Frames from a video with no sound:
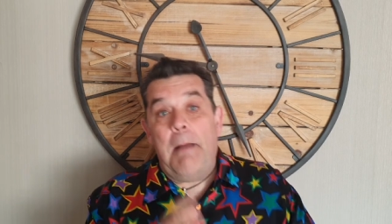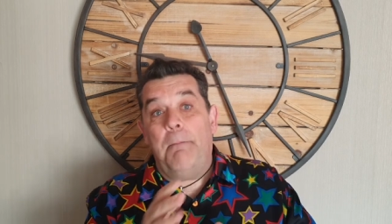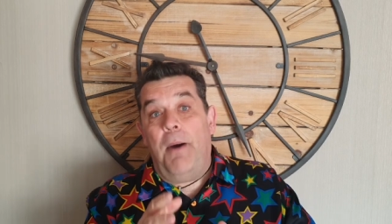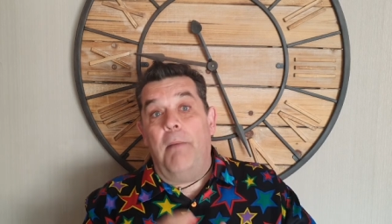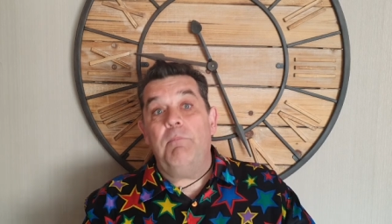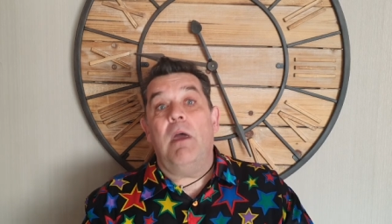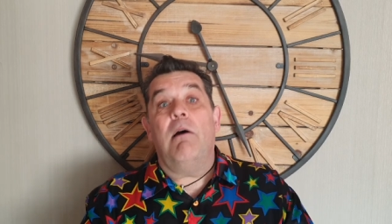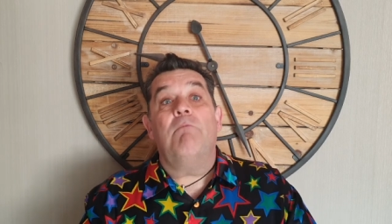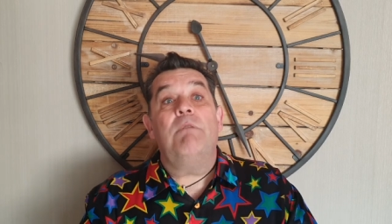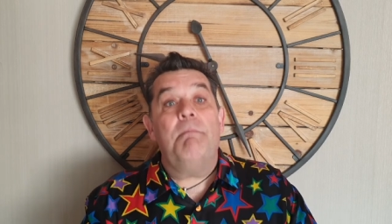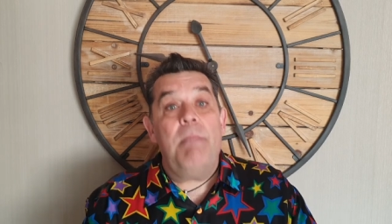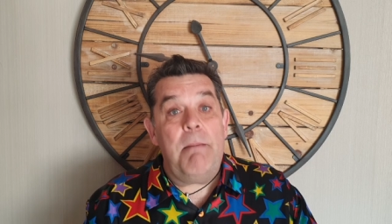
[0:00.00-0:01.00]
But
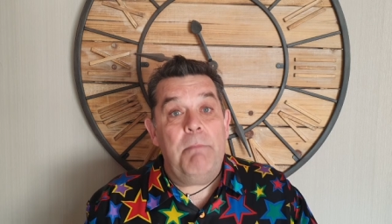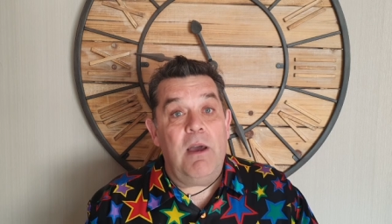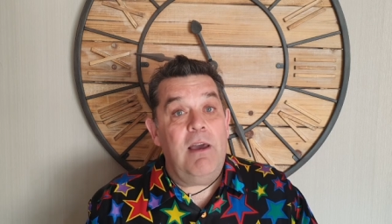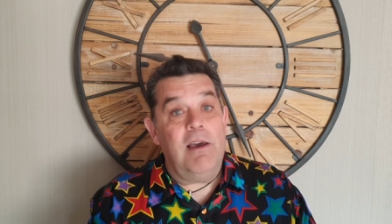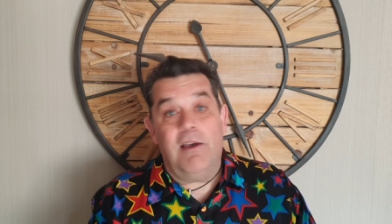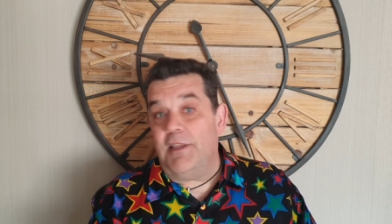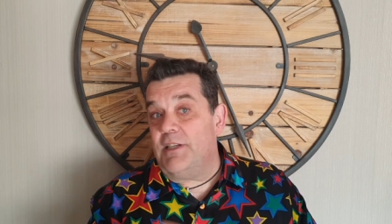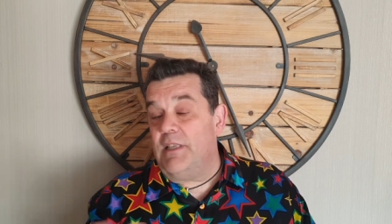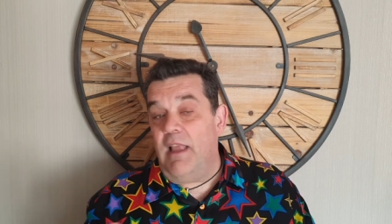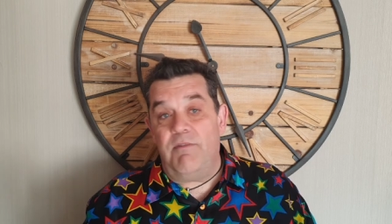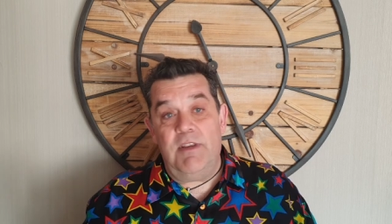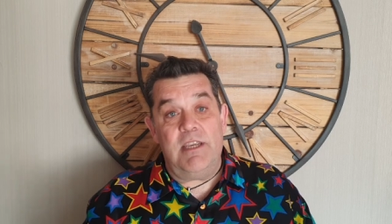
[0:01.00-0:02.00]
remember, on this
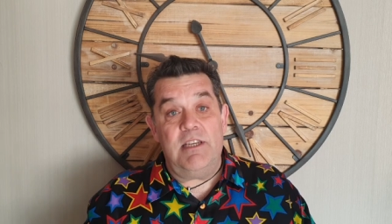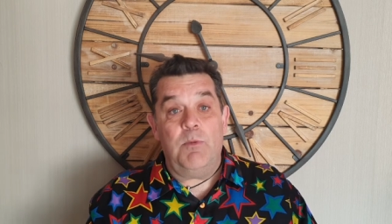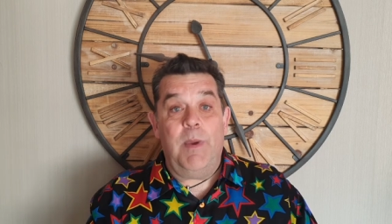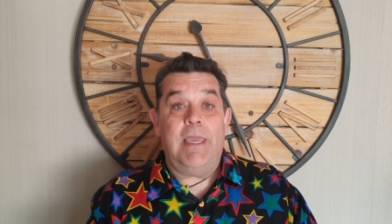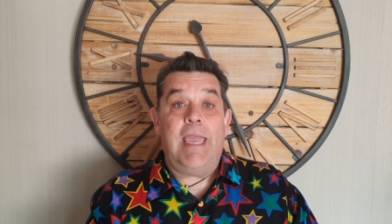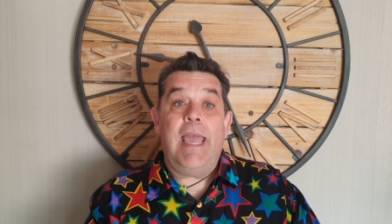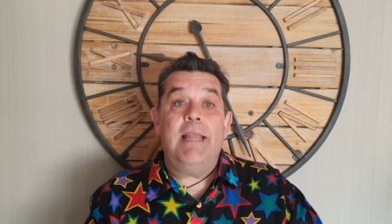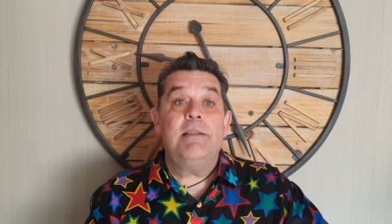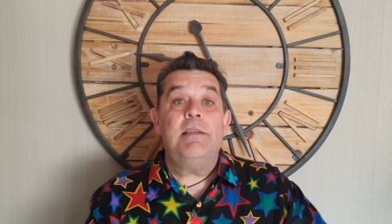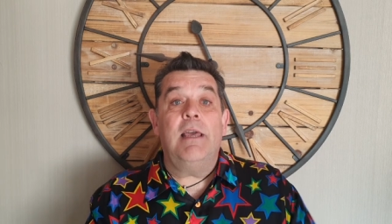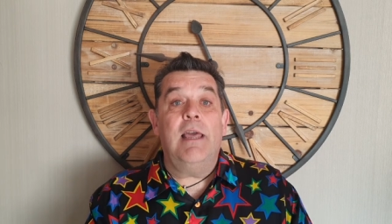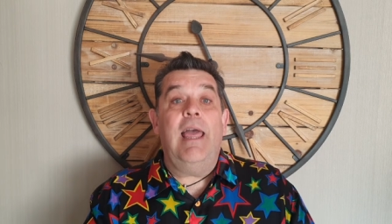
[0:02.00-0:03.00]
lovely Easter weekend,
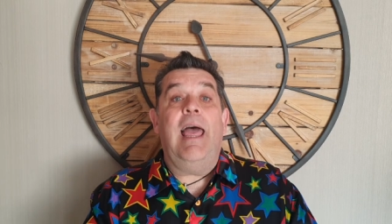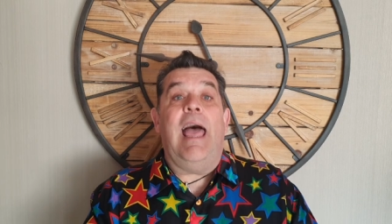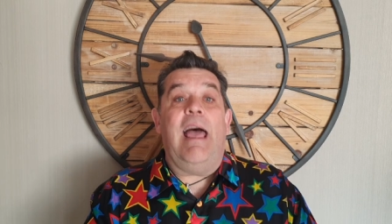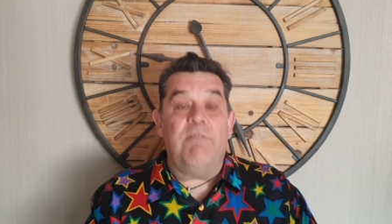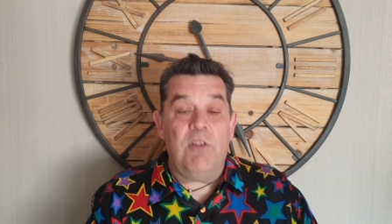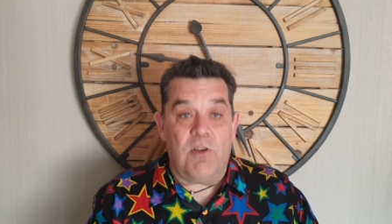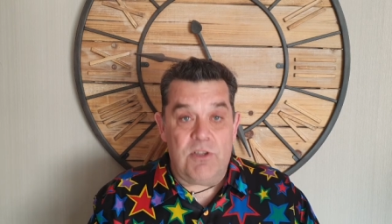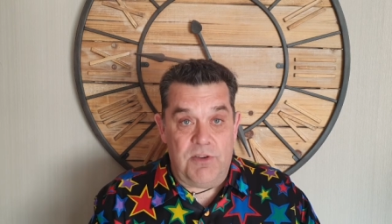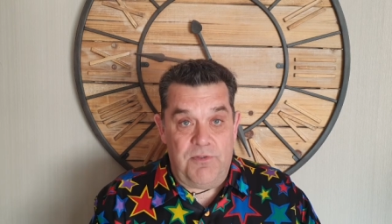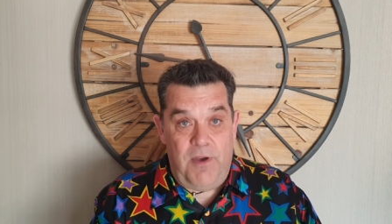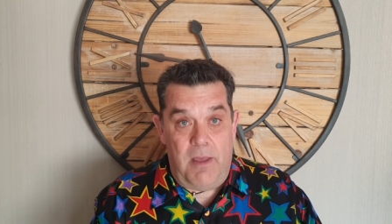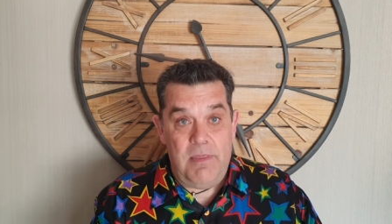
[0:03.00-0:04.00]
have lots of
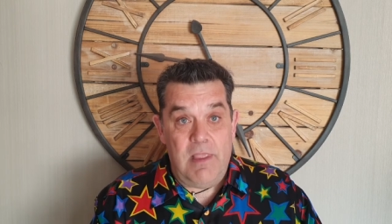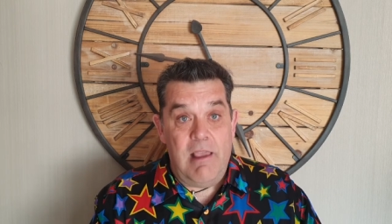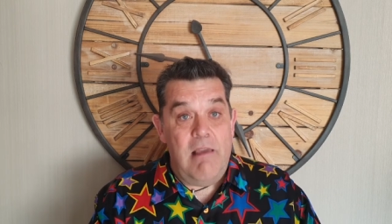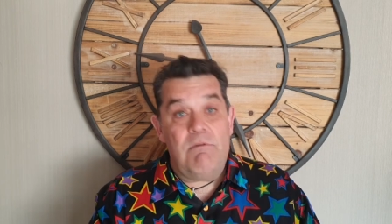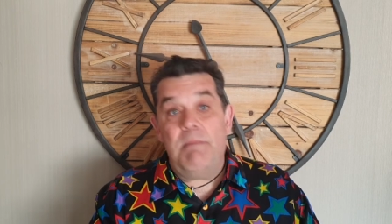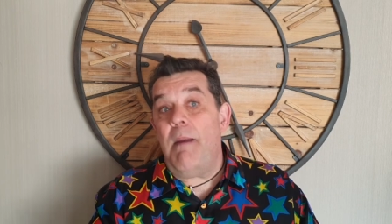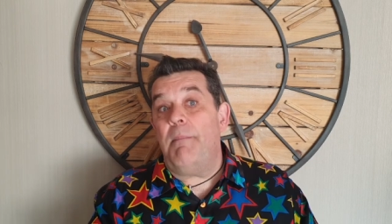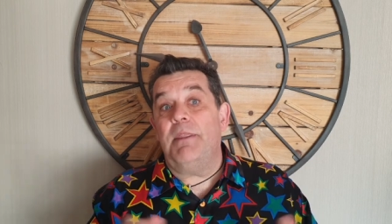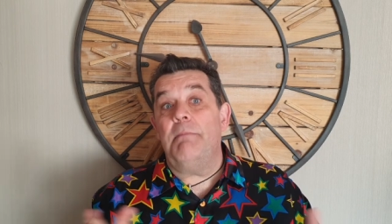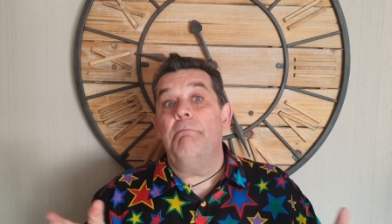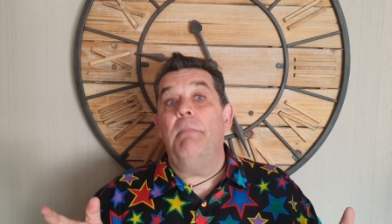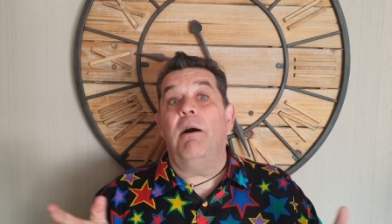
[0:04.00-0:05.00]
fun. Remember
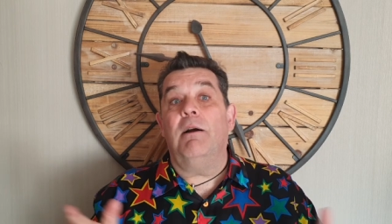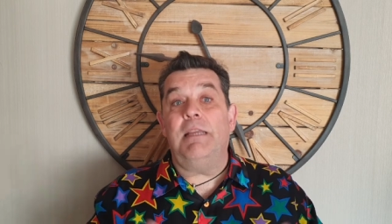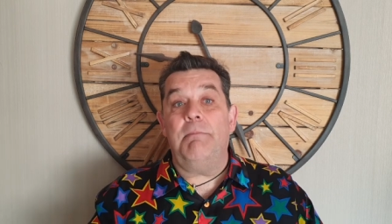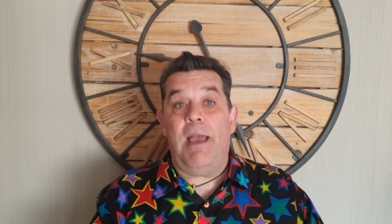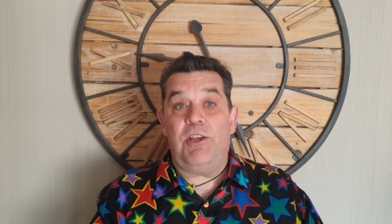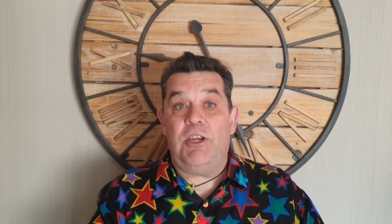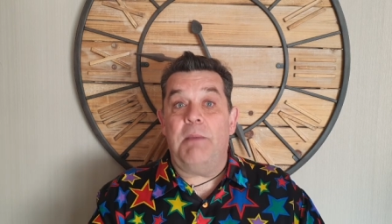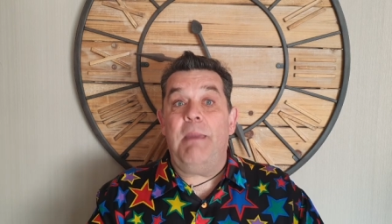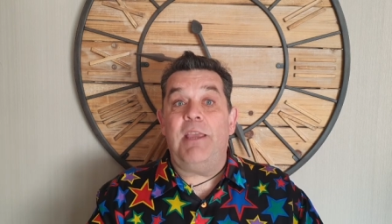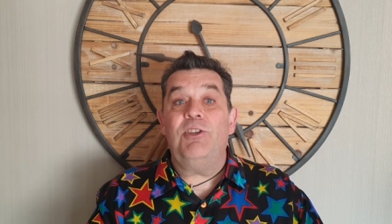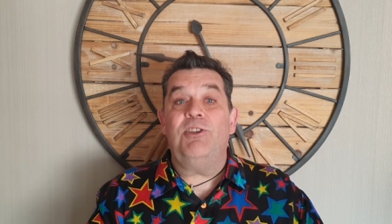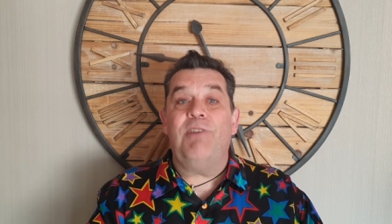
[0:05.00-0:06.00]
that Marli Magic
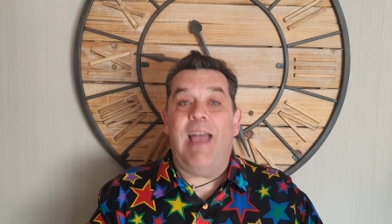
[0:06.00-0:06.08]
makes you